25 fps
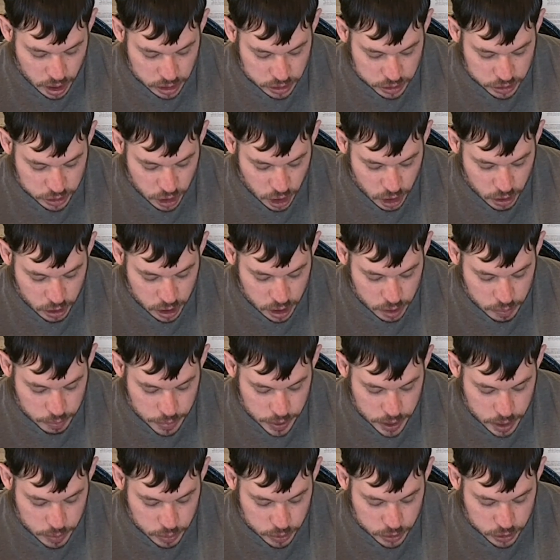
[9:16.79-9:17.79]
In
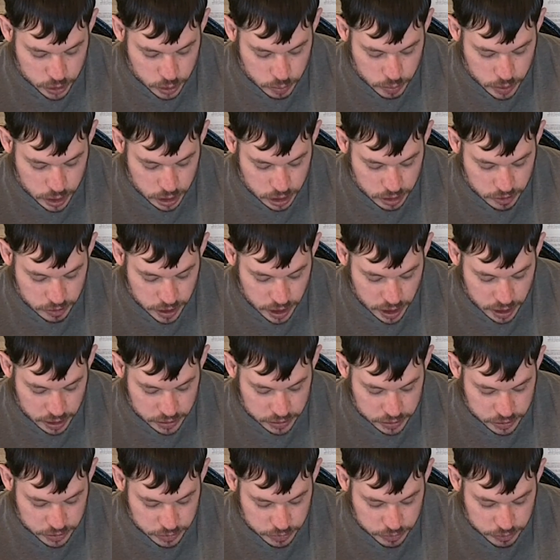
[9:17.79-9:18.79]
Dara, people knew me
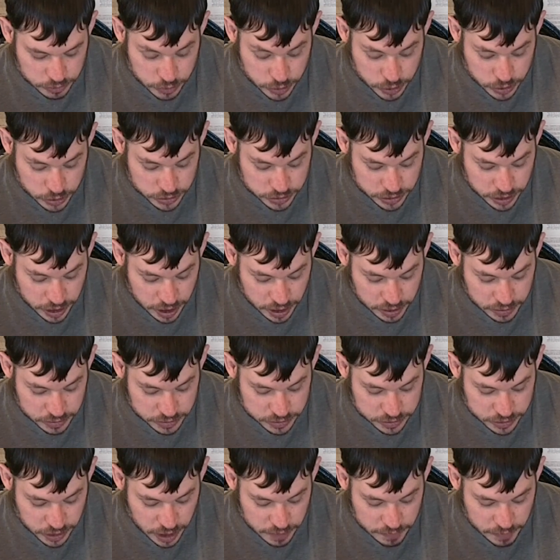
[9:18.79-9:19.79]
first
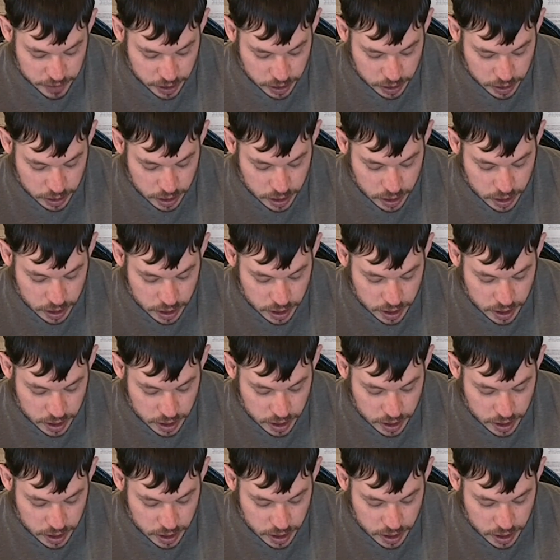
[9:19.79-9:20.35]
as Ziba,